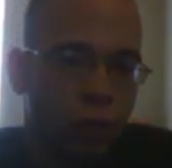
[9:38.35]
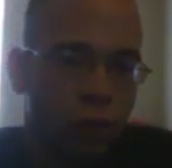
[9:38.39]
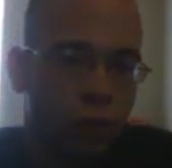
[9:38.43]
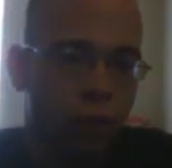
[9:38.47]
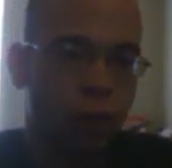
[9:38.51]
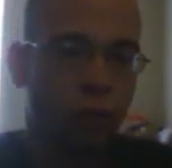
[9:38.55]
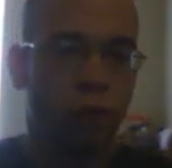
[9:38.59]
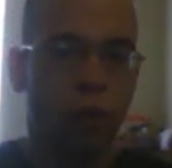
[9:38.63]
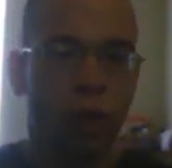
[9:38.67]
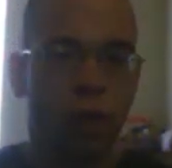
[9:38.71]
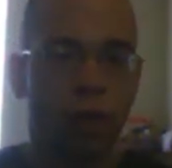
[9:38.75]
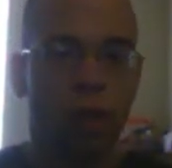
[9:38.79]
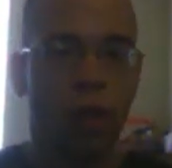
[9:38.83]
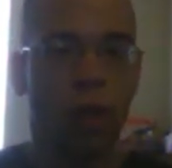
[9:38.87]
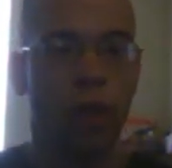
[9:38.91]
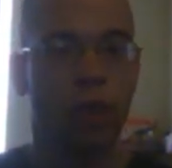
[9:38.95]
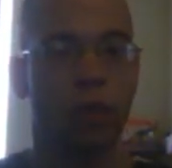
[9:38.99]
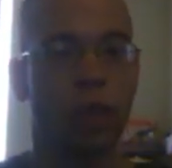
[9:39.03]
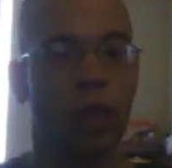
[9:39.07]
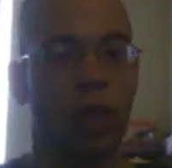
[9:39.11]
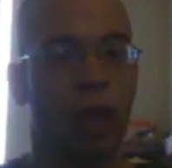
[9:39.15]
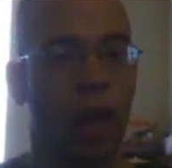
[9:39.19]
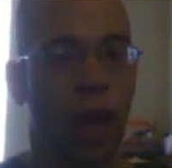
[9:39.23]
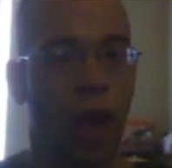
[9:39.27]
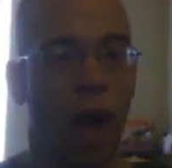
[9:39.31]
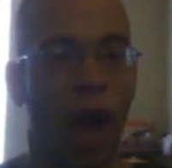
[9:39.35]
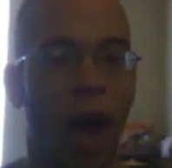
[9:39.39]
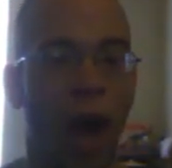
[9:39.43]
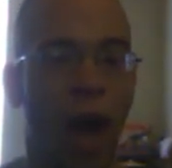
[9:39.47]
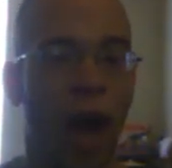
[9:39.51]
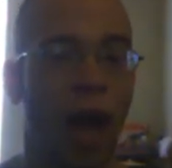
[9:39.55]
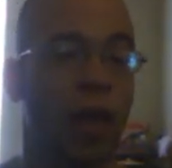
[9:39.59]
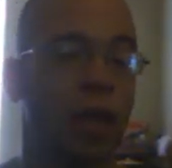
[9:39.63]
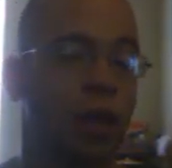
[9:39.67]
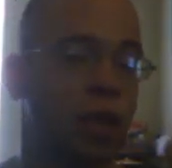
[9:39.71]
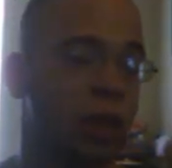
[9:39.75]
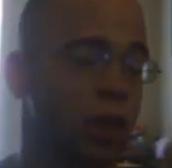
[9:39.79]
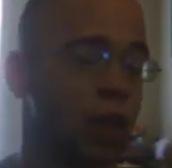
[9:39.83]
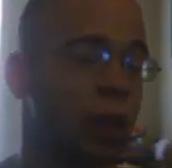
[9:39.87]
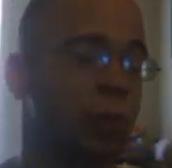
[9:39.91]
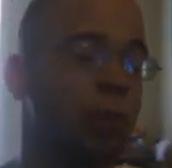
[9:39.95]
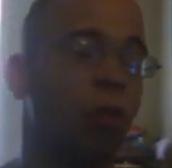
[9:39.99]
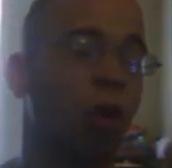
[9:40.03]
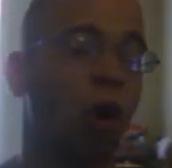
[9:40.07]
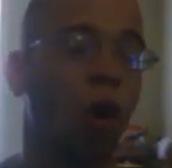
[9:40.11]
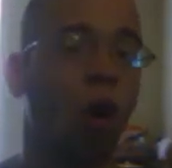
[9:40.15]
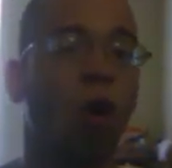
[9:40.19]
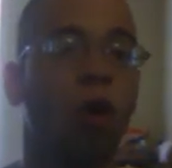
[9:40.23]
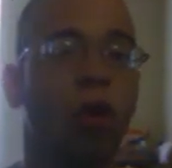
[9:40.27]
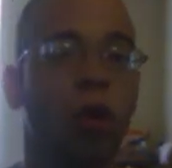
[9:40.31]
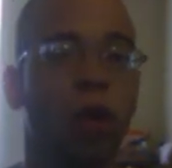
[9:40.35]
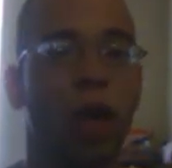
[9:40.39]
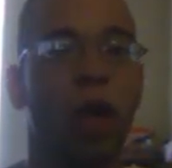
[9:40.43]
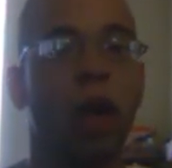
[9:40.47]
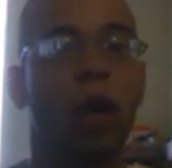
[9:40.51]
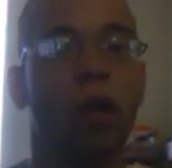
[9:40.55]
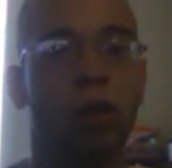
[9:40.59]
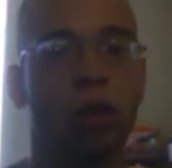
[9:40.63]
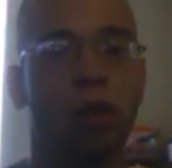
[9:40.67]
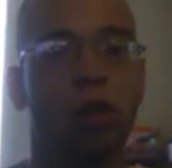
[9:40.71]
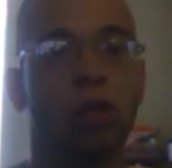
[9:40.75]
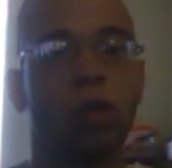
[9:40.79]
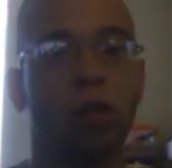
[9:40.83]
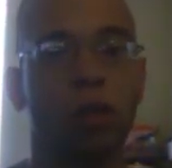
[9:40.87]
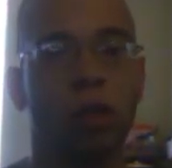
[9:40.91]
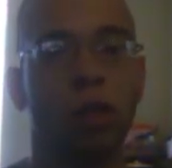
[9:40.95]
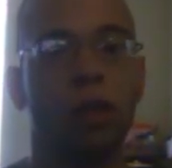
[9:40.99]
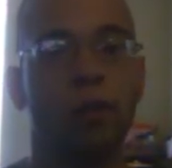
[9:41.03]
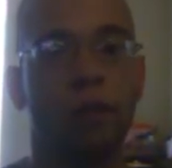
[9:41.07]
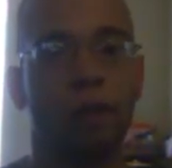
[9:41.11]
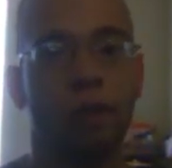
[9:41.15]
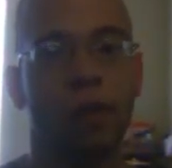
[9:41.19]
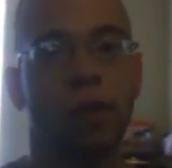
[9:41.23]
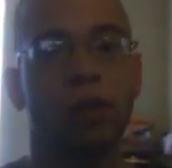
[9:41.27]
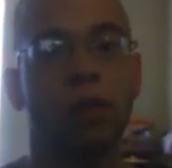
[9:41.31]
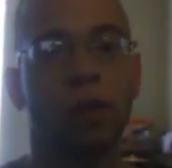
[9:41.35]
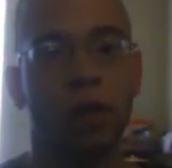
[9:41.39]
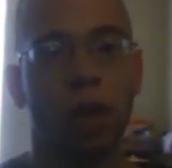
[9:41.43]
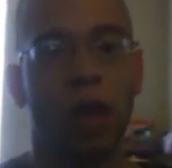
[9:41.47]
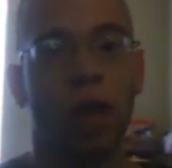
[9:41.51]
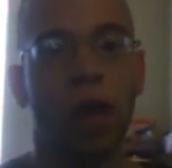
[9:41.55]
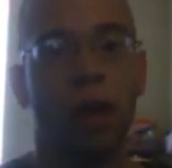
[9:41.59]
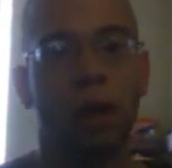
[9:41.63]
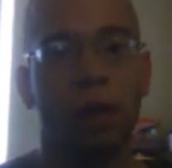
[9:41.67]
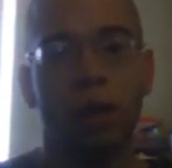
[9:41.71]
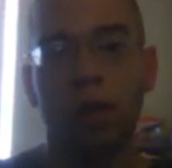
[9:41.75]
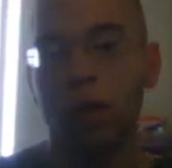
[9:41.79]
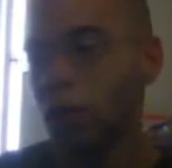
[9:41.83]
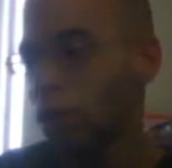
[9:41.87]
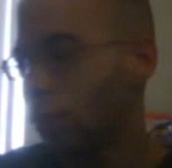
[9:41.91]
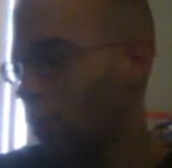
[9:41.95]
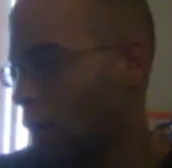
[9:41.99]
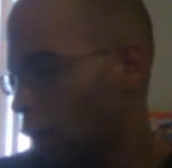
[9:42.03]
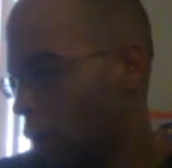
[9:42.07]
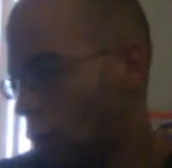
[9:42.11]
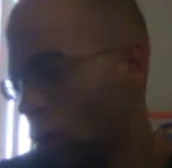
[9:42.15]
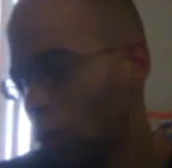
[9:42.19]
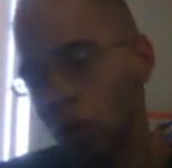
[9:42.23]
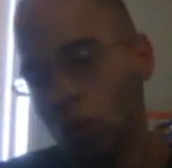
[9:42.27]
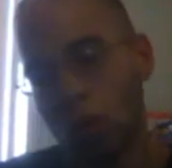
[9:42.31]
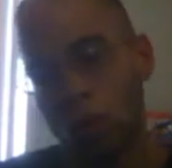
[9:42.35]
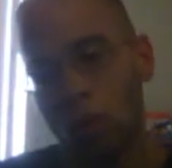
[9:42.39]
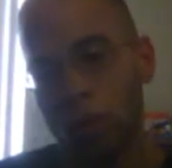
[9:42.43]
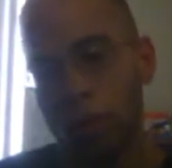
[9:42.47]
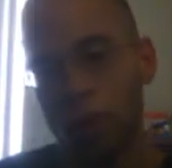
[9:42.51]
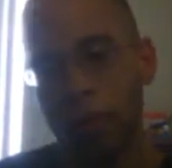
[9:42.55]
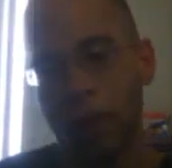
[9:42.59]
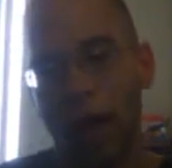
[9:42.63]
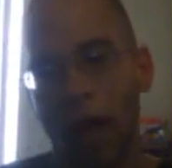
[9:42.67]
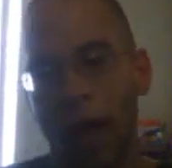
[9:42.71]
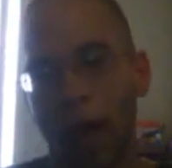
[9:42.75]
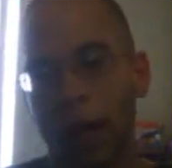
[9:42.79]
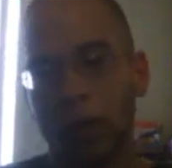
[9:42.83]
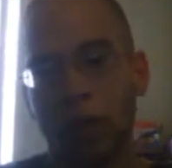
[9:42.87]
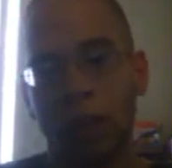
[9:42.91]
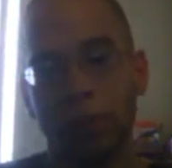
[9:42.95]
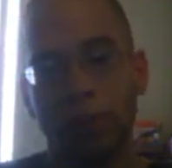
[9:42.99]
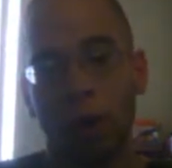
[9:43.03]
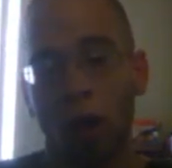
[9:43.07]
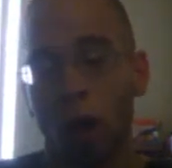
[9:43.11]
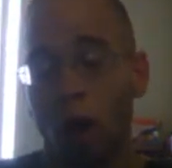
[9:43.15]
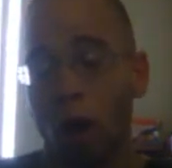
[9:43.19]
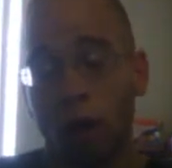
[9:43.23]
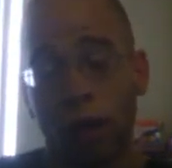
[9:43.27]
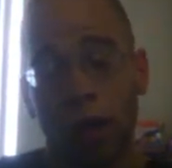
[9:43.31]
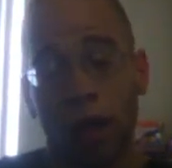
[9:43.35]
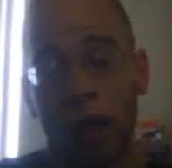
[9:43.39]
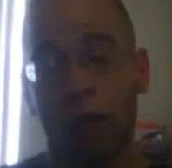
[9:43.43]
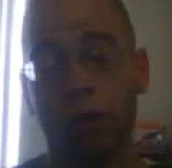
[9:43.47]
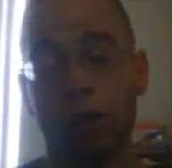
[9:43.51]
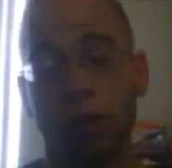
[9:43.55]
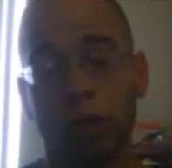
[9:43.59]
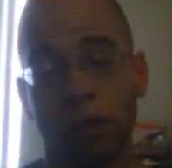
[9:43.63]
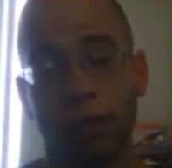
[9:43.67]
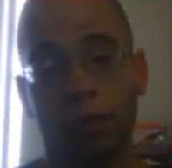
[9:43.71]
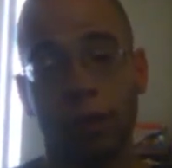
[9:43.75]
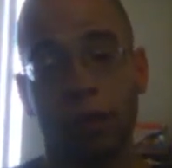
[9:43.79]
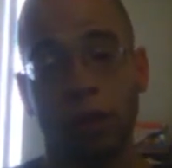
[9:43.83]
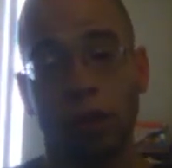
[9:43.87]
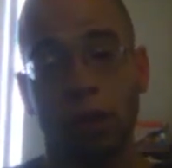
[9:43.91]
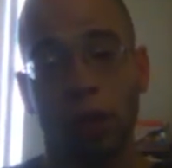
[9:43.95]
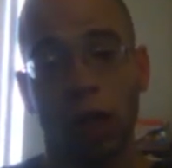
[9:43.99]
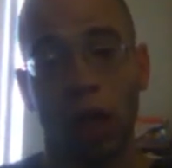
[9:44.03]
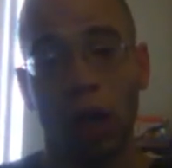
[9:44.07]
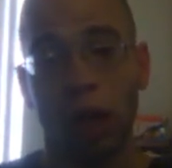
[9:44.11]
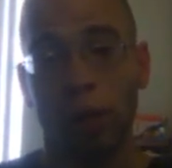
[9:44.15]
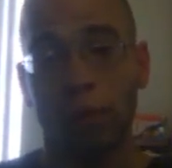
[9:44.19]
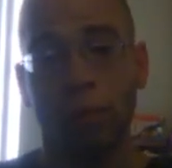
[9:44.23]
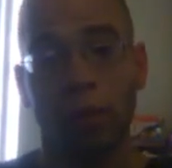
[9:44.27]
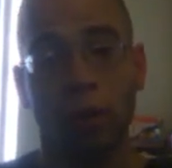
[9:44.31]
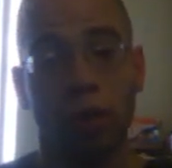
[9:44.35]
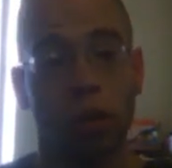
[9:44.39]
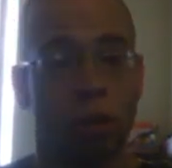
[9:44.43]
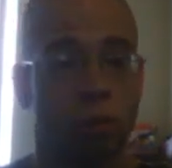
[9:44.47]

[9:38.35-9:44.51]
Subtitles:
for real, like I said, I ship all characters in Adventure Time. It doesn't matter who. I ship all characters in Adventure Time. It